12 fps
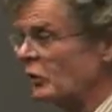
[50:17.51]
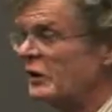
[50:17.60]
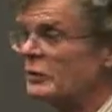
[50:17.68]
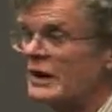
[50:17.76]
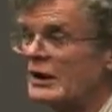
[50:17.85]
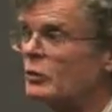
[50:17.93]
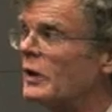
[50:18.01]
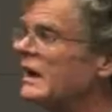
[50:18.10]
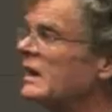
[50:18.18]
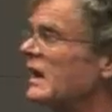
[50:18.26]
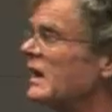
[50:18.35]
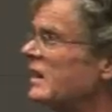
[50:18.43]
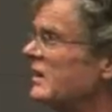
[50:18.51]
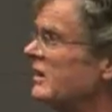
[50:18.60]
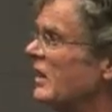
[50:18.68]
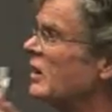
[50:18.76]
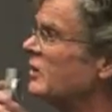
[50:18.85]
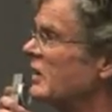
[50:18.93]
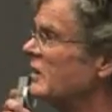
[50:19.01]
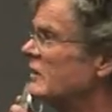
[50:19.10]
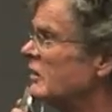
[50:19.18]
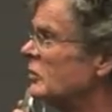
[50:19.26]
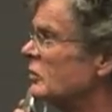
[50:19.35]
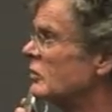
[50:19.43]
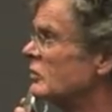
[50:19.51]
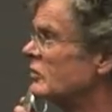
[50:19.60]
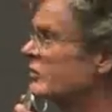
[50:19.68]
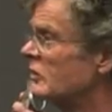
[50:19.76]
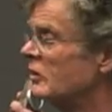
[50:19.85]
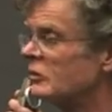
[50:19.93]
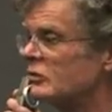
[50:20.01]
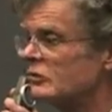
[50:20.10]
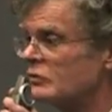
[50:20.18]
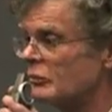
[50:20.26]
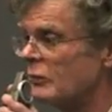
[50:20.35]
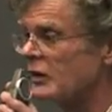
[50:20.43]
winnowing away like delta in the original, in the original